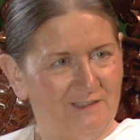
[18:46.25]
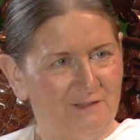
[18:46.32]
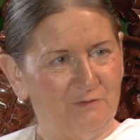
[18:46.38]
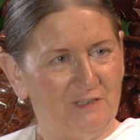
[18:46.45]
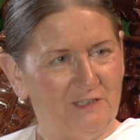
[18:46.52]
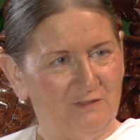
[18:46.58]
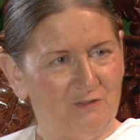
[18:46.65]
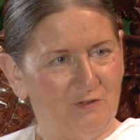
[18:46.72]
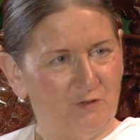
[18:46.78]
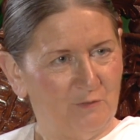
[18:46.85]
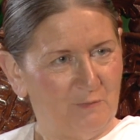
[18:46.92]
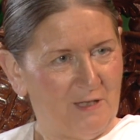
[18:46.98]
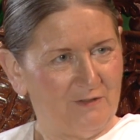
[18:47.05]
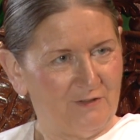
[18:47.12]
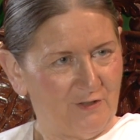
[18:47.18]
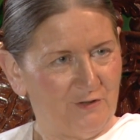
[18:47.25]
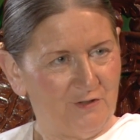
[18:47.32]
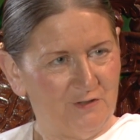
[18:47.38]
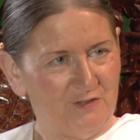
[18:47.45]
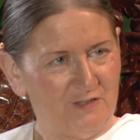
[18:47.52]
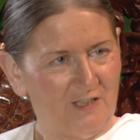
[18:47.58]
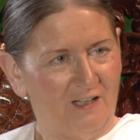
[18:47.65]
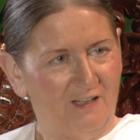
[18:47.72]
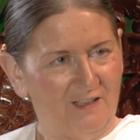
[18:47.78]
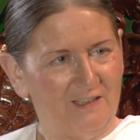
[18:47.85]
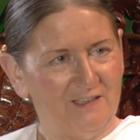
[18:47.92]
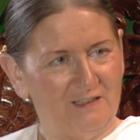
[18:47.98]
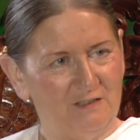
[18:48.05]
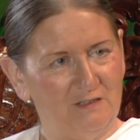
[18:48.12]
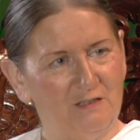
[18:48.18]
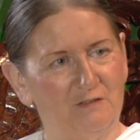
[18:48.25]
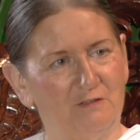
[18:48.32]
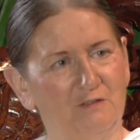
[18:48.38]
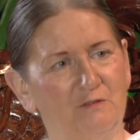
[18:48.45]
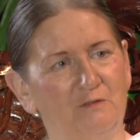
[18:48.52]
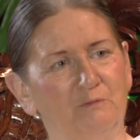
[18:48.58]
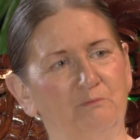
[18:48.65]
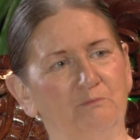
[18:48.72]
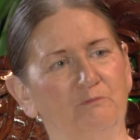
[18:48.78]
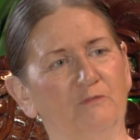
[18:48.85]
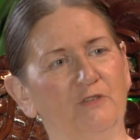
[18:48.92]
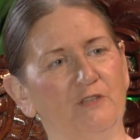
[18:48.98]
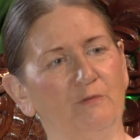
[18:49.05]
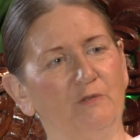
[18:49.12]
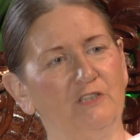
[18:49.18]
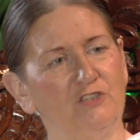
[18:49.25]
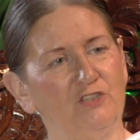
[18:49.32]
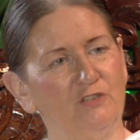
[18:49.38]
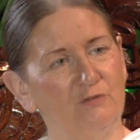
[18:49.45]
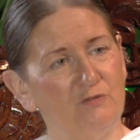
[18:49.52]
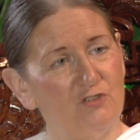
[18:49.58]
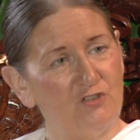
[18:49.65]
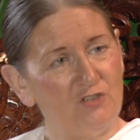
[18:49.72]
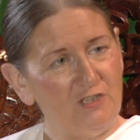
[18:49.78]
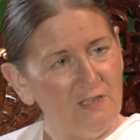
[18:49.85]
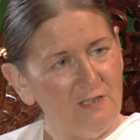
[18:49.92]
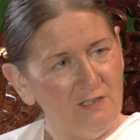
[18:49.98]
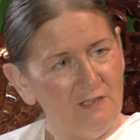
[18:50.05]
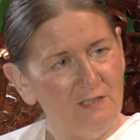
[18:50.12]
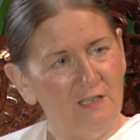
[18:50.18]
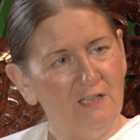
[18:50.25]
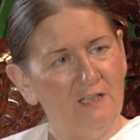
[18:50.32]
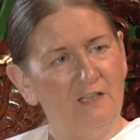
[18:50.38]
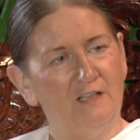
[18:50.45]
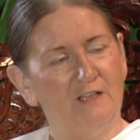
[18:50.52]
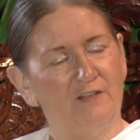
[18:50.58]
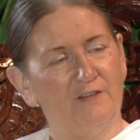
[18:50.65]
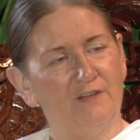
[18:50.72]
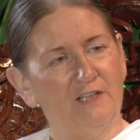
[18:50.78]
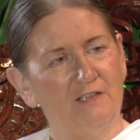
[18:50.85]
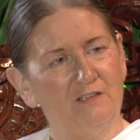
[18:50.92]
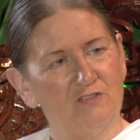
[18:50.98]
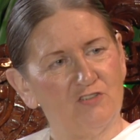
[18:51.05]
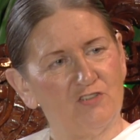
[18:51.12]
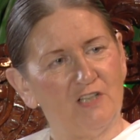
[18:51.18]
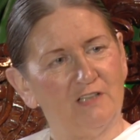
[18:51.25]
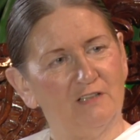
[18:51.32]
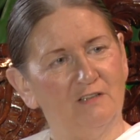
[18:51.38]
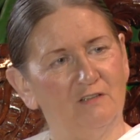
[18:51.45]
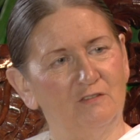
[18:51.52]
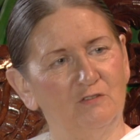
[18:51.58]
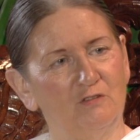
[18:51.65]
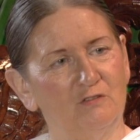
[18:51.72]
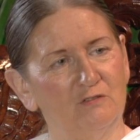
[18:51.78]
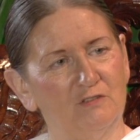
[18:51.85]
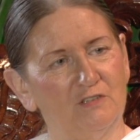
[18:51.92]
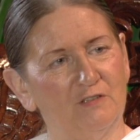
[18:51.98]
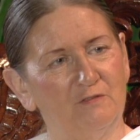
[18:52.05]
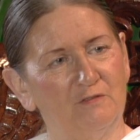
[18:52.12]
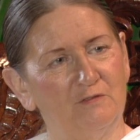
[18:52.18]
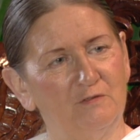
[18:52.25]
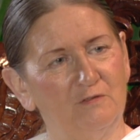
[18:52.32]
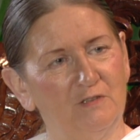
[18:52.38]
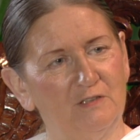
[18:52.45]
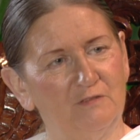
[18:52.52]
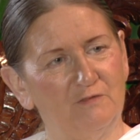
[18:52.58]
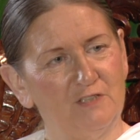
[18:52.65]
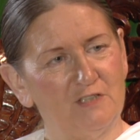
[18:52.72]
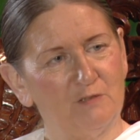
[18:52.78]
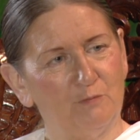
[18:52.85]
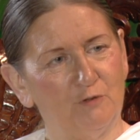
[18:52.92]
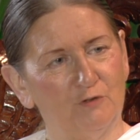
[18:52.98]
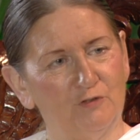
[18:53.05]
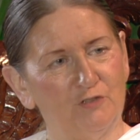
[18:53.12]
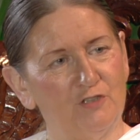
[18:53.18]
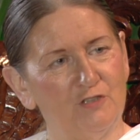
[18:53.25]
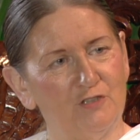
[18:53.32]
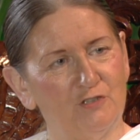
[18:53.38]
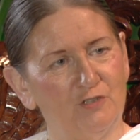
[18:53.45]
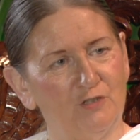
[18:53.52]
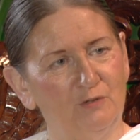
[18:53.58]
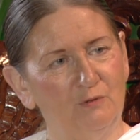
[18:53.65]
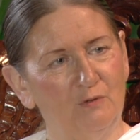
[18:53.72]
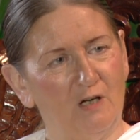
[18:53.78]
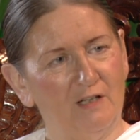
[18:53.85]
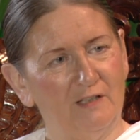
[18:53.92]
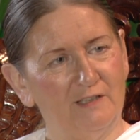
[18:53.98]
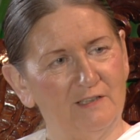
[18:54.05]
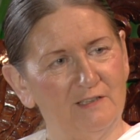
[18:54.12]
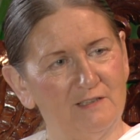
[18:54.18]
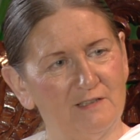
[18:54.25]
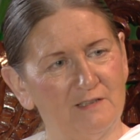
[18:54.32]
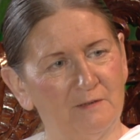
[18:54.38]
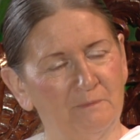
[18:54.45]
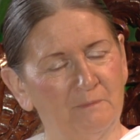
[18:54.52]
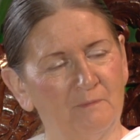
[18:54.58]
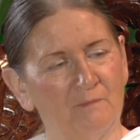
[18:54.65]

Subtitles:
We talk about the third eye, with which you see things that are not visible to the two eyes.